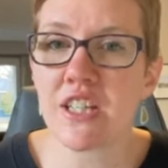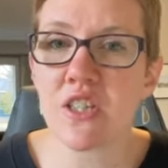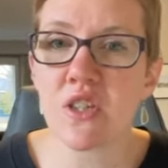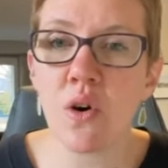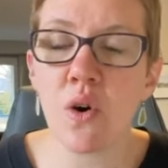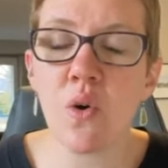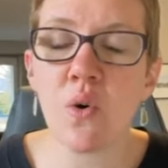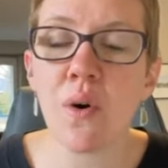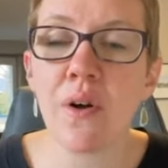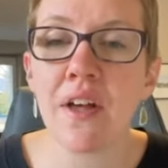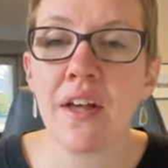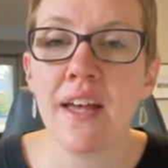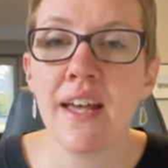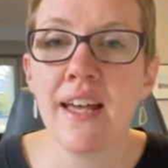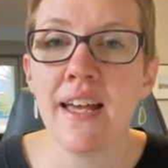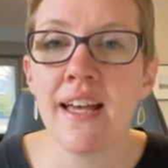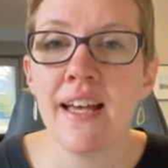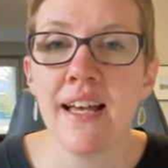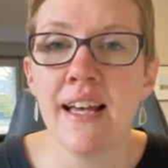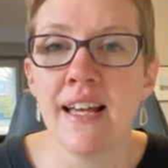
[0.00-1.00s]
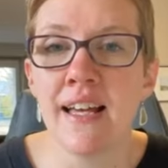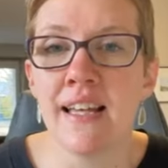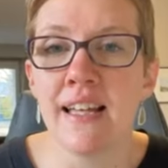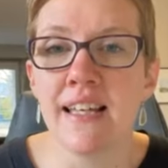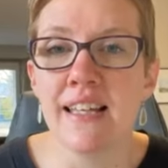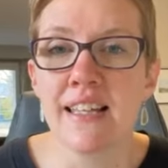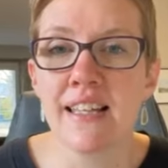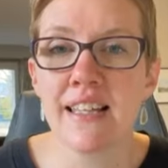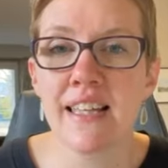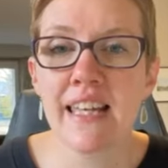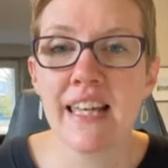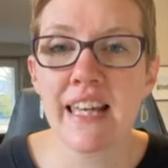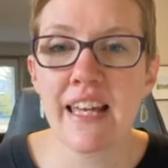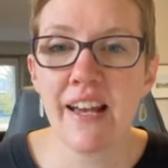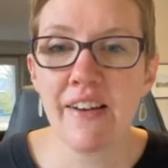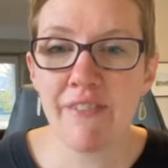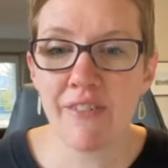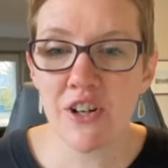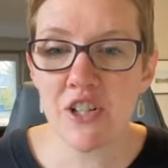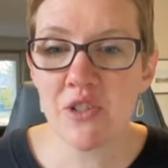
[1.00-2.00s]
So
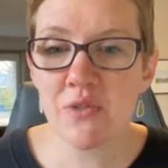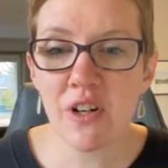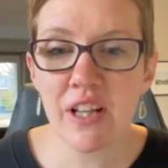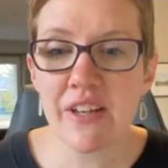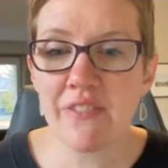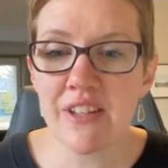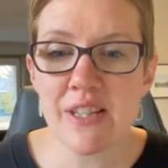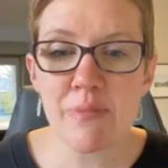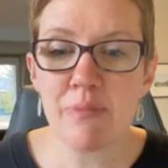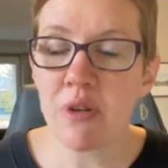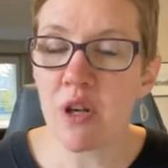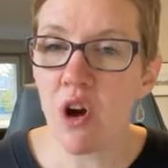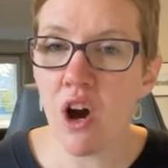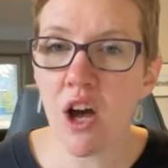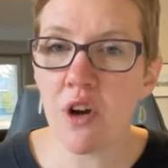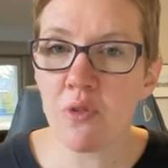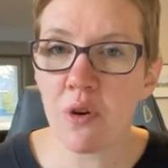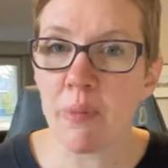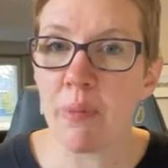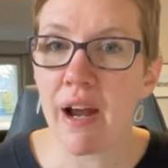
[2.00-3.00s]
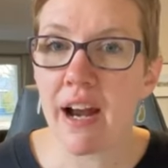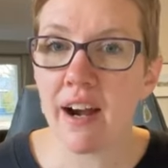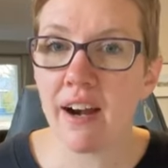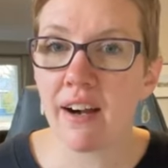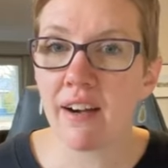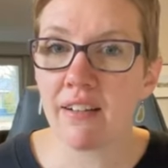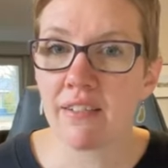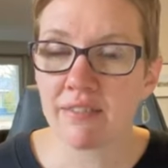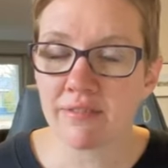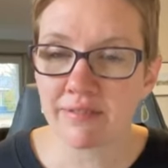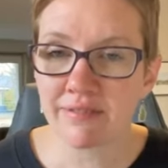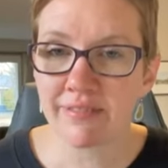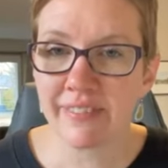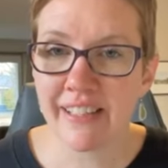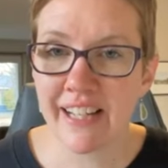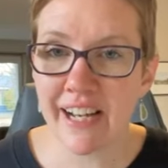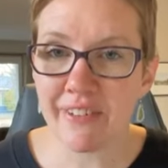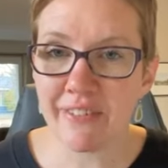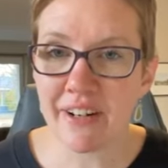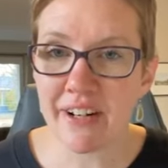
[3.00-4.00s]
first of all, if it's beyond repair,
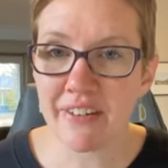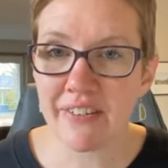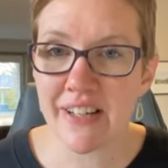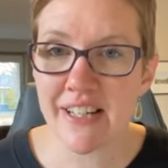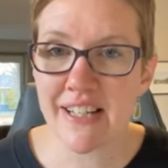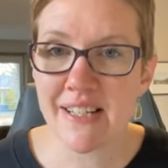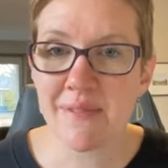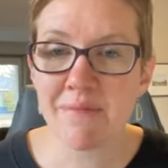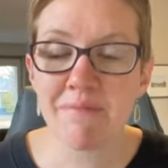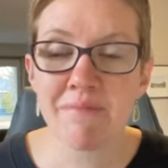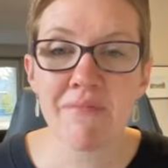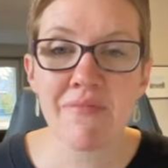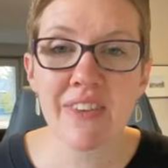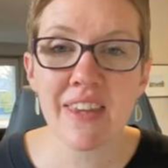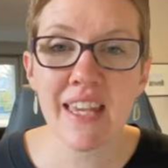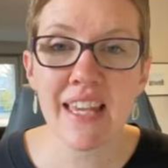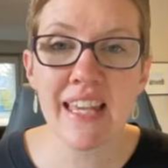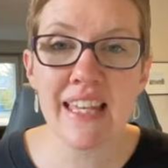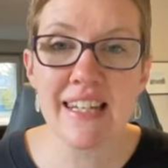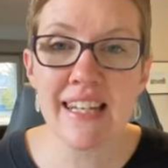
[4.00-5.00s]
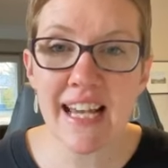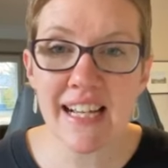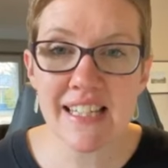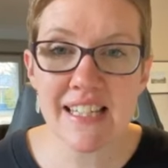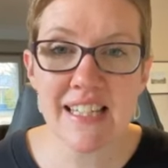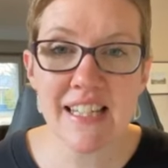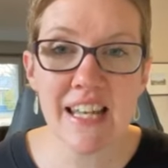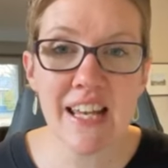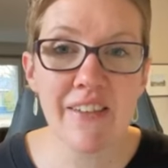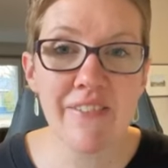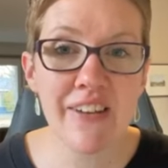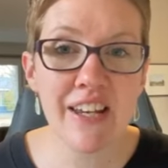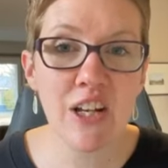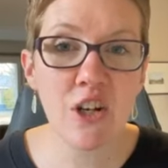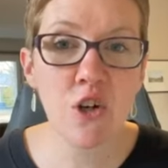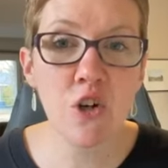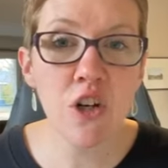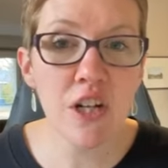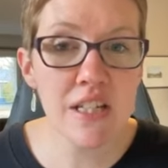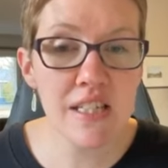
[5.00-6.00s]
get rid of it. Next, if
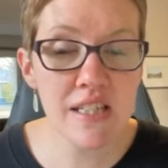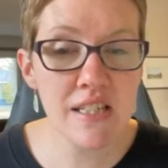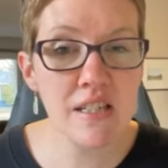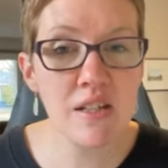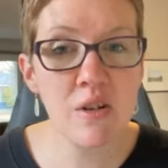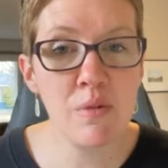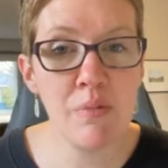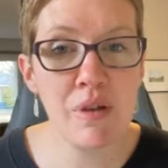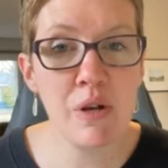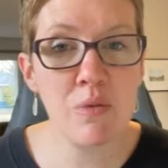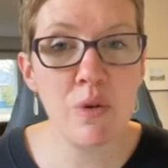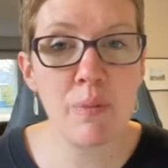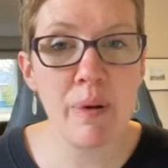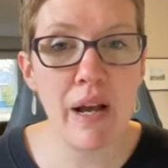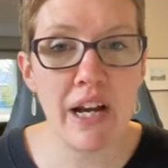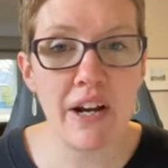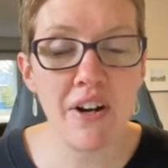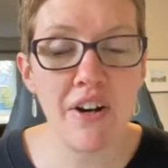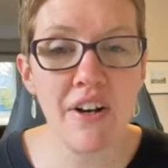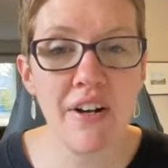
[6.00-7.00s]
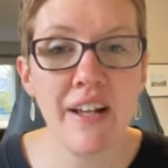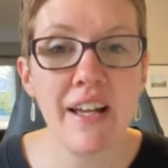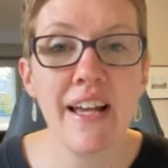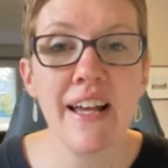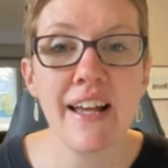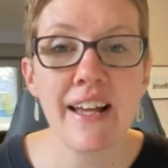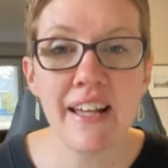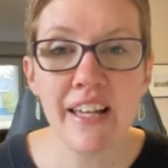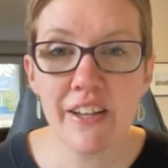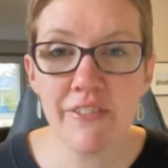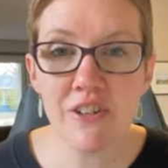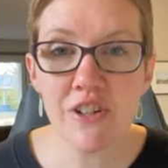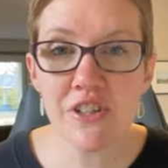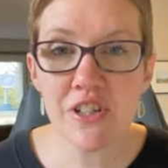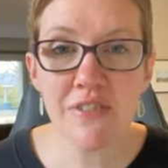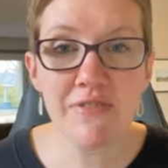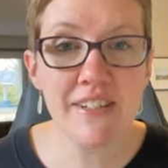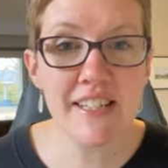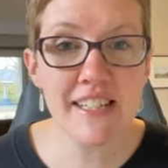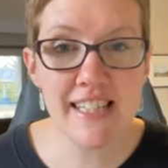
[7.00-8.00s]
it could still be repaired, give
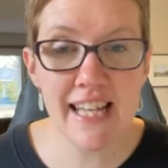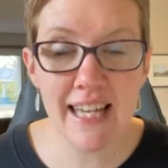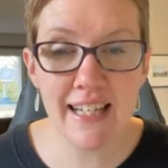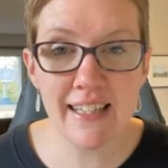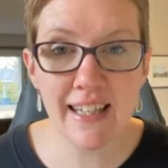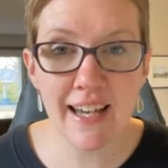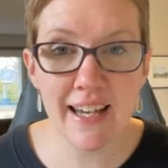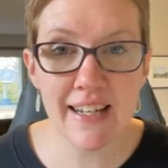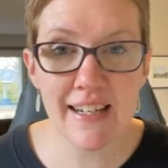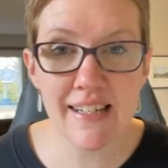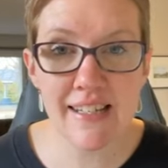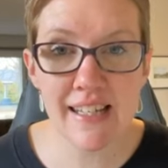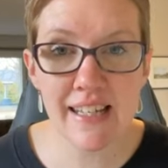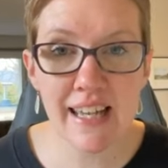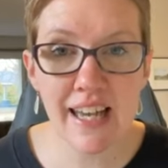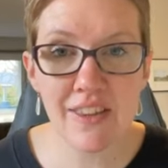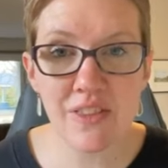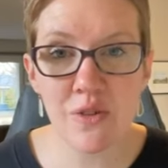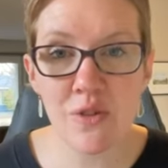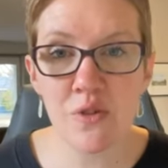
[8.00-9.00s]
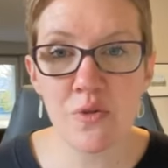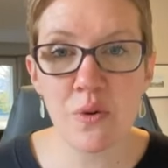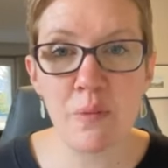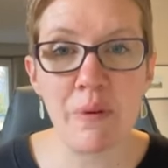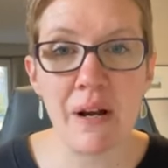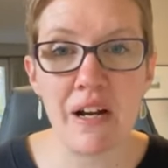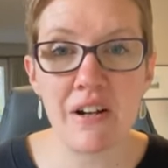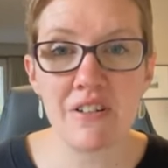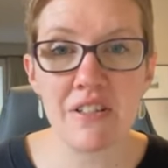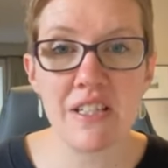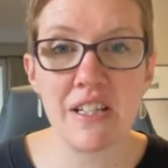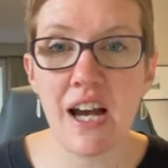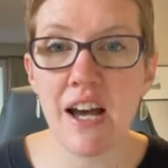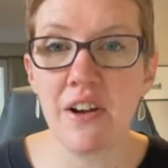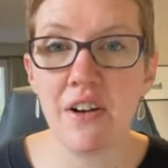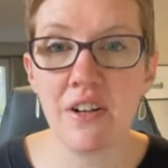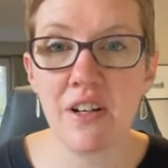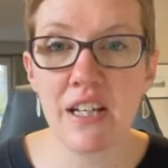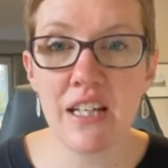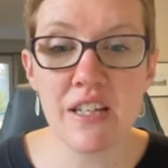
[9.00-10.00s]
yourself a deadline to get those repairs
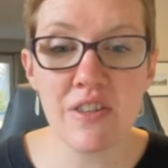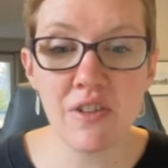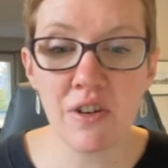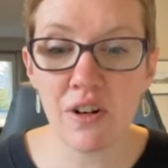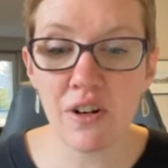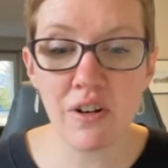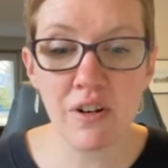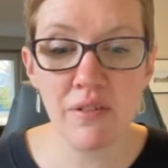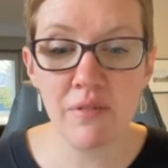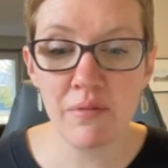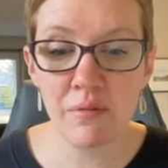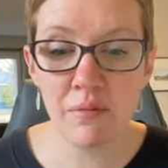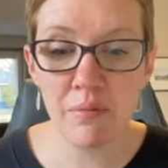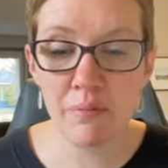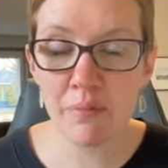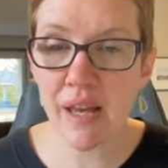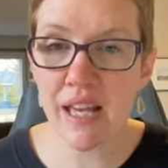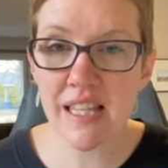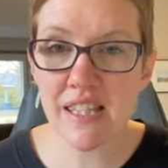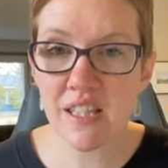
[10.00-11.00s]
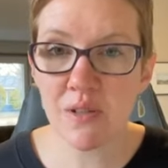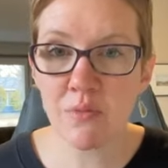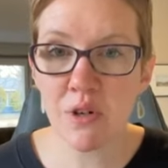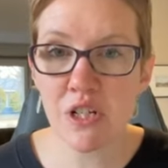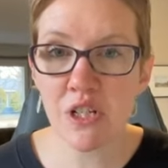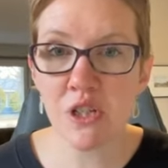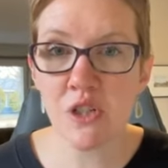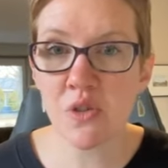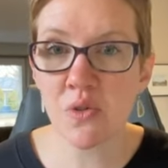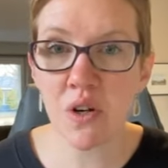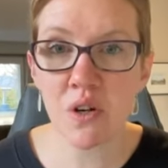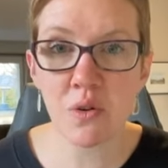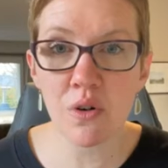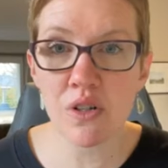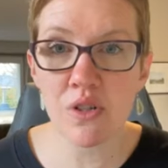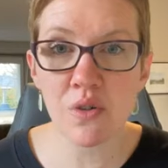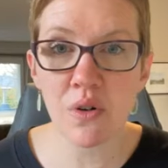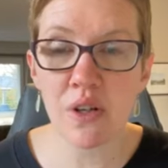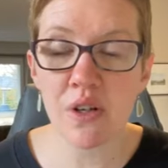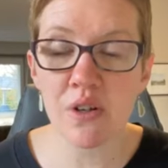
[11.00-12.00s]
done. Either pay someone to do it
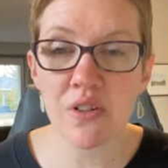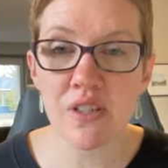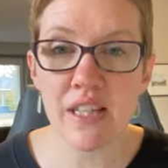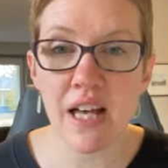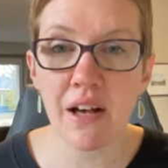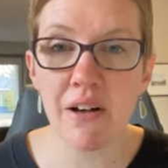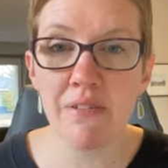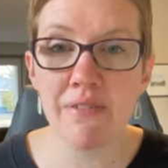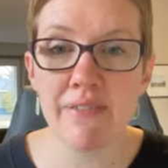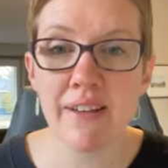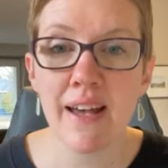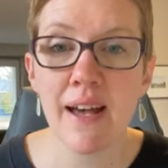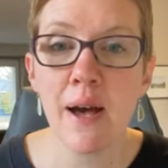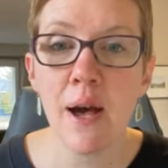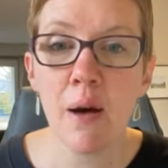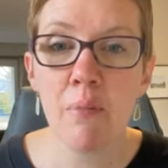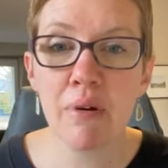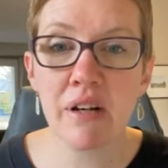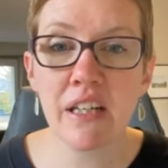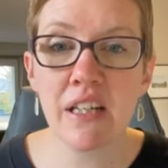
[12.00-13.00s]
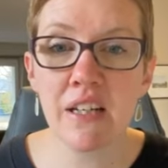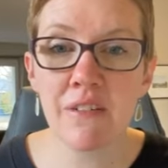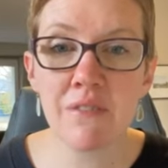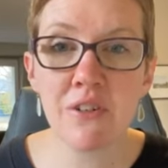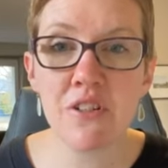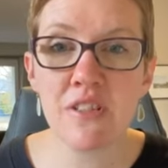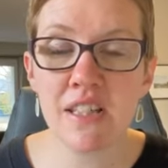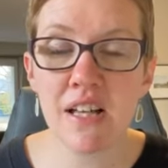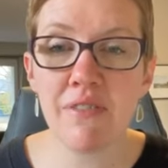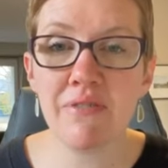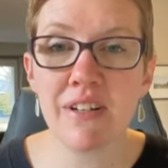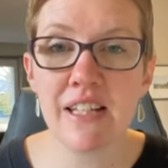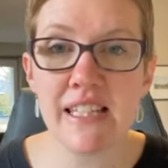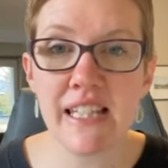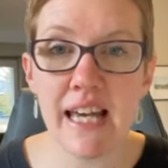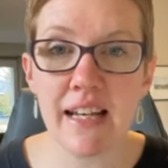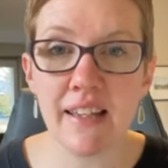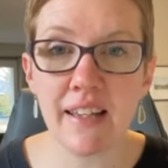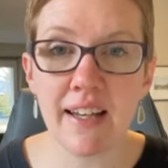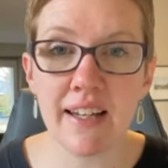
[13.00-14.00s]
or do it yourself, but give yourself a
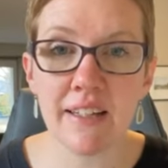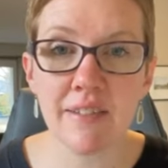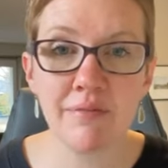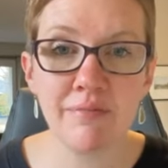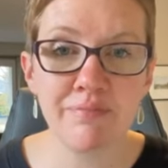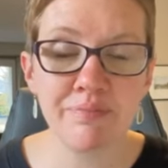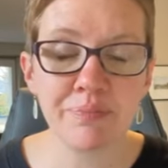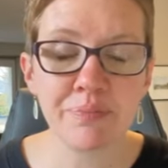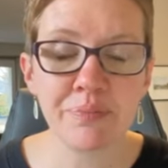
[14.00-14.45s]
deadline.